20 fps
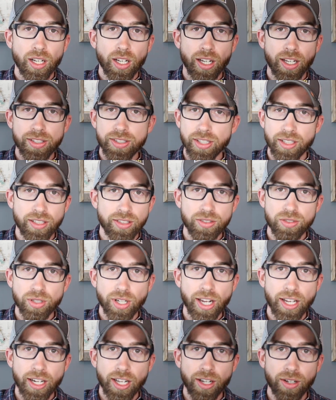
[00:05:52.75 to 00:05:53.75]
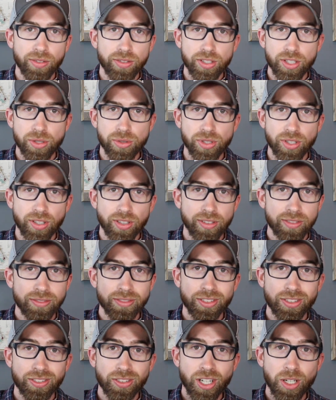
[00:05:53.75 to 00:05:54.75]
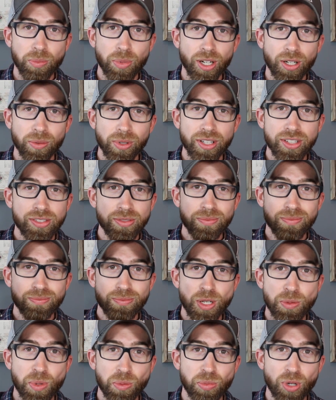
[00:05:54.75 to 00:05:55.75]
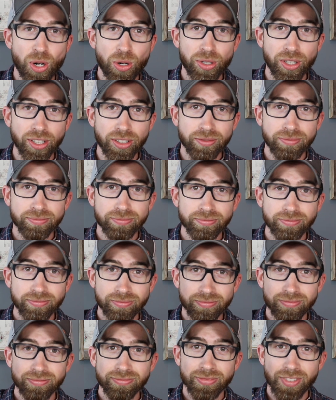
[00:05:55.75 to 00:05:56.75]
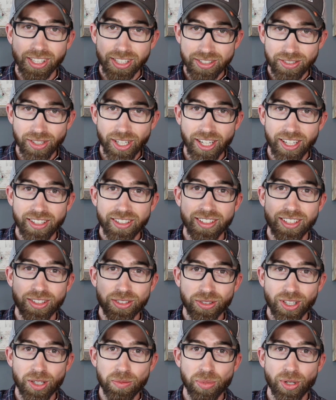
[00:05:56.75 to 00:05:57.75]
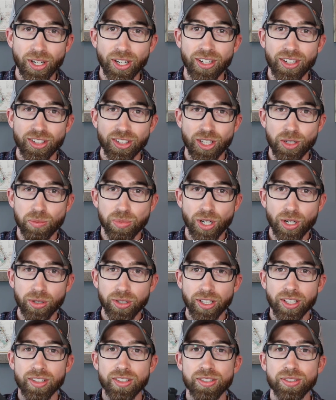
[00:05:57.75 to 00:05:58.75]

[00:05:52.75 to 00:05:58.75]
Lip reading: I said, try it out, use it. Great part was, people broke it. It's right, it's a great part, they broke it.